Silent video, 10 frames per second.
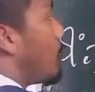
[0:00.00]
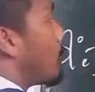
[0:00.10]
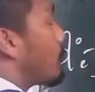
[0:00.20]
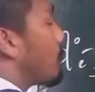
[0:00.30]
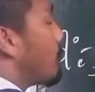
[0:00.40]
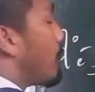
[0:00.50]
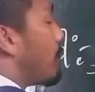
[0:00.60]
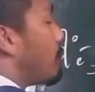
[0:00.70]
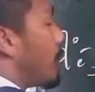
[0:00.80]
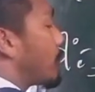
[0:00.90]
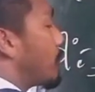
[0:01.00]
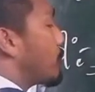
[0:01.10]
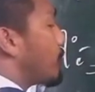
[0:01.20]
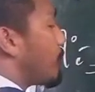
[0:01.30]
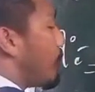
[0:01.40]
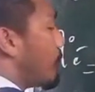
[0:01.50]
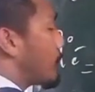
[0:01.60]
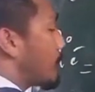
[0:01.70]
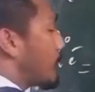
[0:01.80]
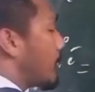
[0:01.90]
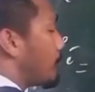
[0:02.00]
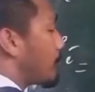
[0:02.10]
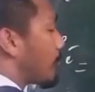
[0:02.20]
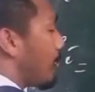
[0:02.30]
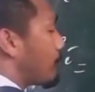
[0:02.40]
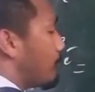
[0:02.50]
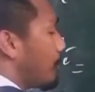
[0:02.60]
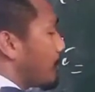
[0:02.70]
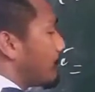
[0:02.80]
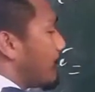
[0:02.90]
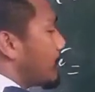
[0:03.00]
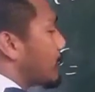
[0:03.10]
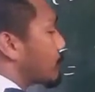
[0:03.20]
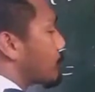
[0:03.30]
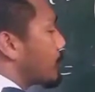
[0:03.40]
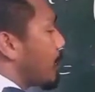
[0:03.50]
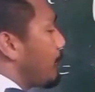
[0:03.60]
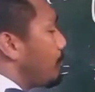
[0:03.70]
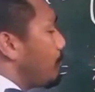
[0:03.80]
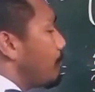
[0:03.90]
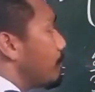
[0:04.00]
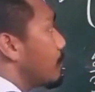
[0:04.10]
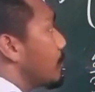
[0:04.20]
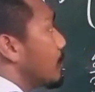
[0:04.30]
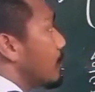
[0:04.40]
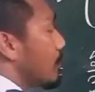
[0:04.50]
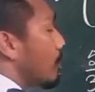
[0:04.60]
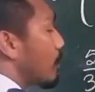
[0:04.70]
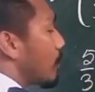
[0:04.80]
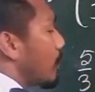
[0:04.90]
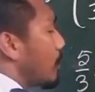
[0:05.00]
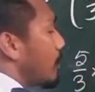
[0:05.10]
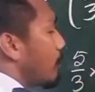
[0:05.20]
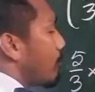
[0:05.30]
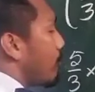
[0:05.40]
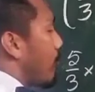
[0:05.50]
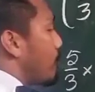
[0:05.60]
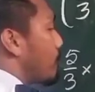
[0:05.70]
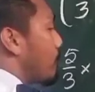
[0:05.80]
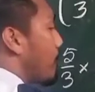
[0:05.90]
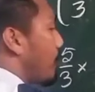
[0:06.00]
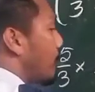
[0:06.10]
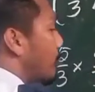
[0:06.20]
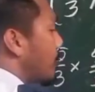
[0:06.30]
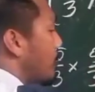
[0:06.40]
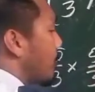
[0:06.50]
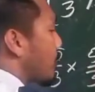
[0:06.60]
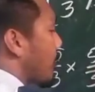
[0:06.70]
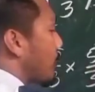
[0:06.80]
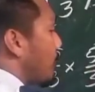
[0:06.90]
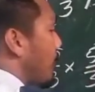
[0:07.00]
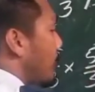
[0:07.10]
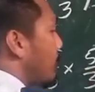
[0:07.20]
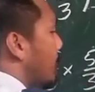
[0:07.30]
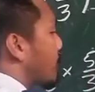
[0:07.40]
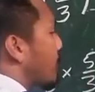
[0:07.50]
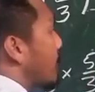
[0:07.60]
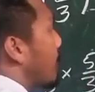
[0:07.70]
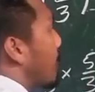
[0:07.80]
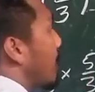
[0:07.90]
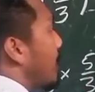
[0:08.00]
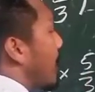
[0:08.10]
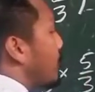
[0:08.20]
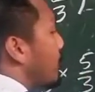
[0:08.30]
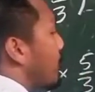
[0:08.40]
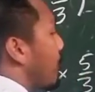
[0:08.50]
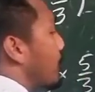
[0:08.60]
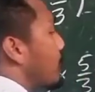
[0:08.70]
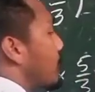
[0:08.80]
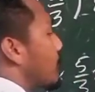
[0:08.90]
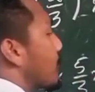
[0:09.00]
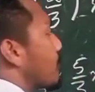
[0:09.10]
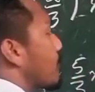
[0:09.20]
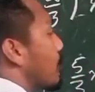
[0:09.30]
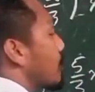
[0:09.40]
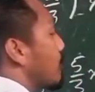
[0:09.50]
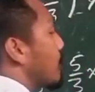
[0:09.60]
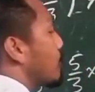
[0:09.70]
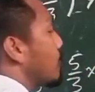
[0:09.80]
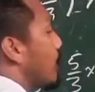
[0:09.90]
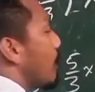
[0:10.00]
power 5 by 3 to the power 3, that means I have to multiply this 3 times. Okay, 5 to the power 3 means I have to multiply 3 times, and 9 to the power 2 means I have to multiply 2